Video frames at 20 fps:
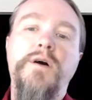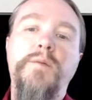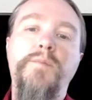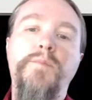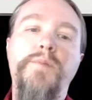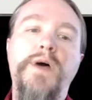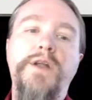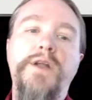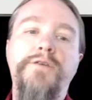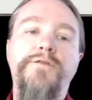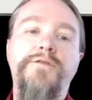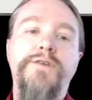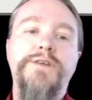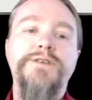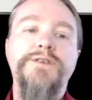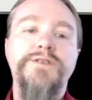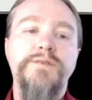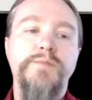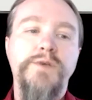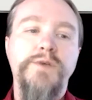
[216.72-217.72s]

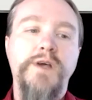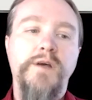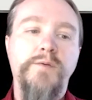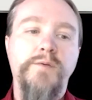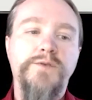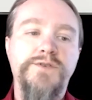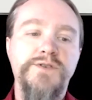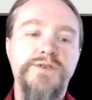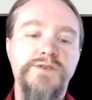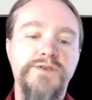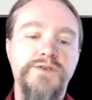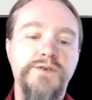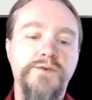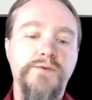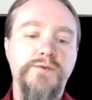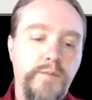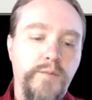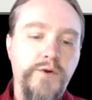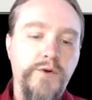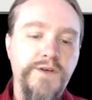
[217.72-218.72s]
benefits to be able to
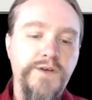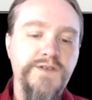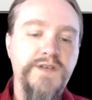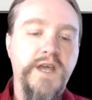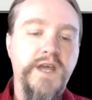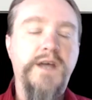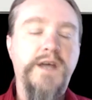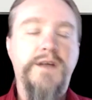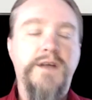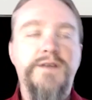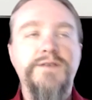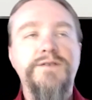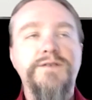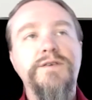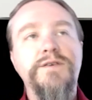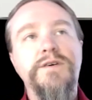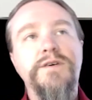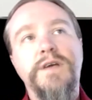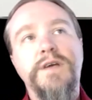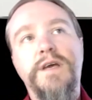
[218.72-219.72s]
do
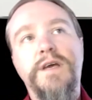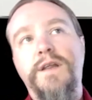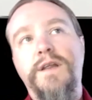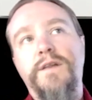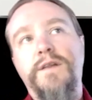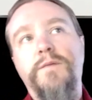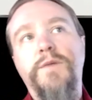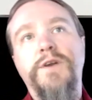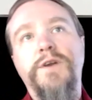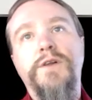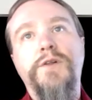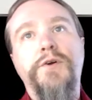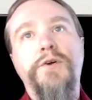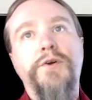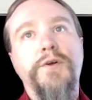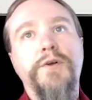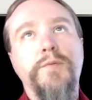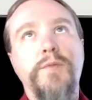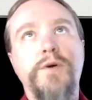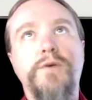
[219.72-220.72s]
pre-scans, getting them into
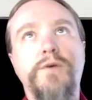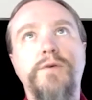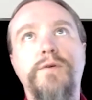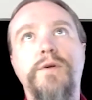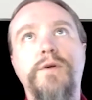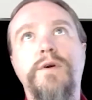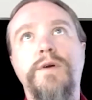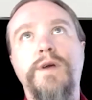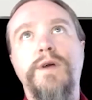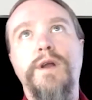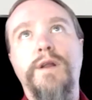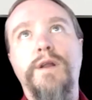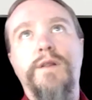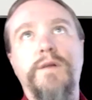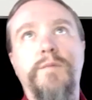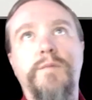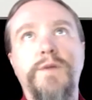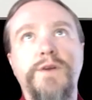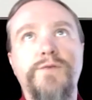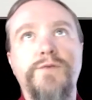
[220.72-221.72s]
learning mode, getting
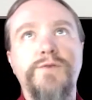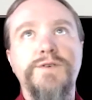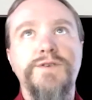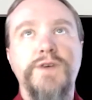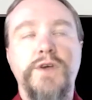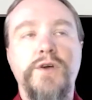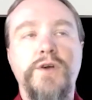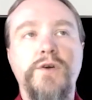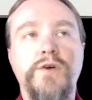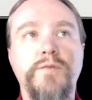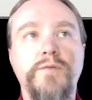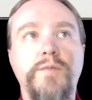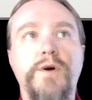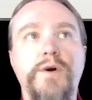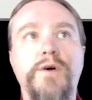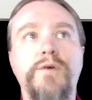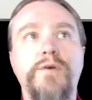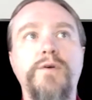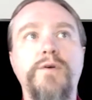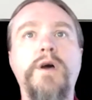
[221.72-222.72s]
them into a secured
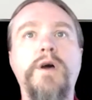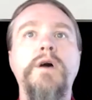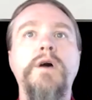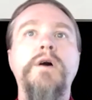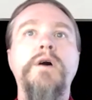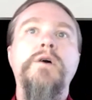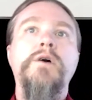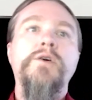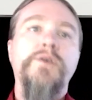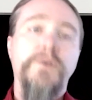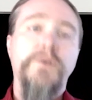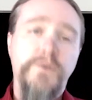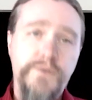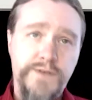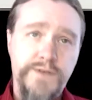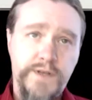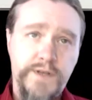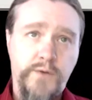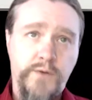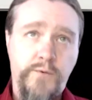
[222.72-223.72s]
mode,
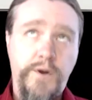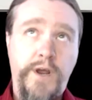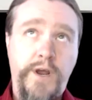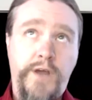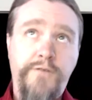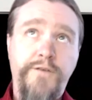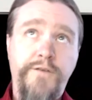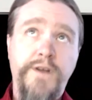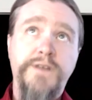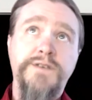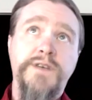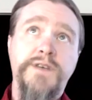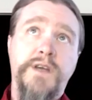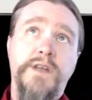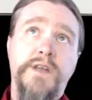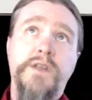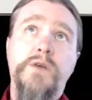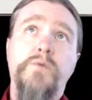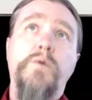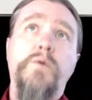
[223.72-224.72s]
using the ring fencing
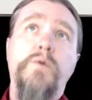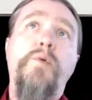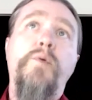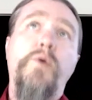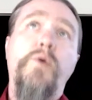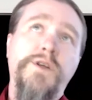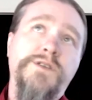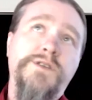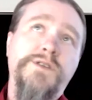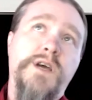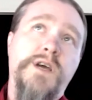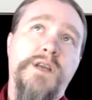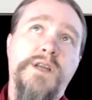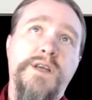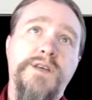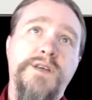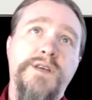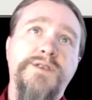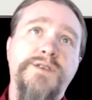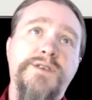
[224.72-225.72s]
and the reporting
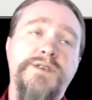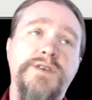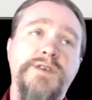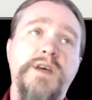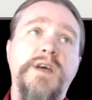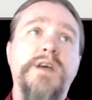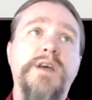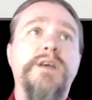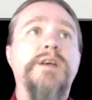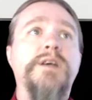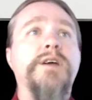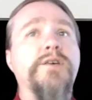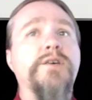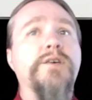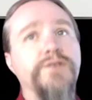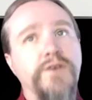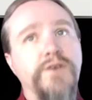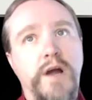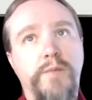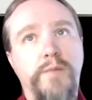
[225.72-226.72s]
techniques to say,
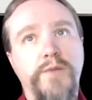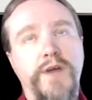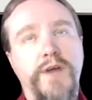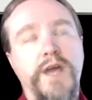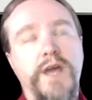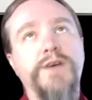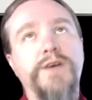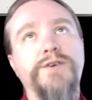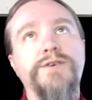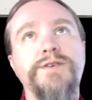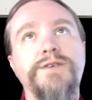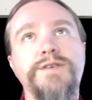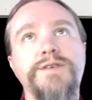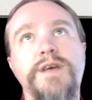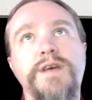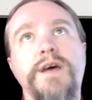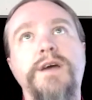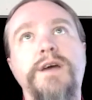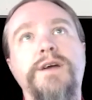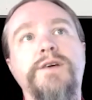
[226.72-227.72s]
here's your application
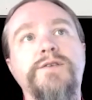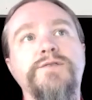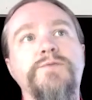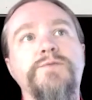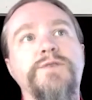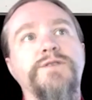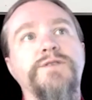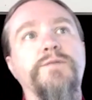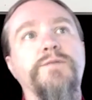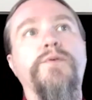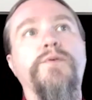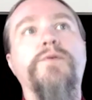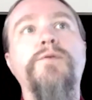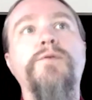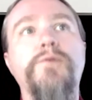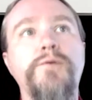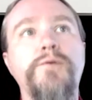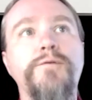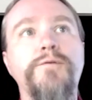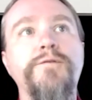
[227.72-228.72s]
set, here's what's
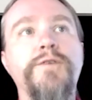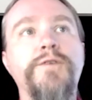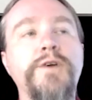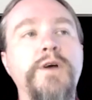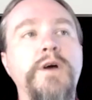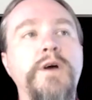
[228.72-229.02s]
approved,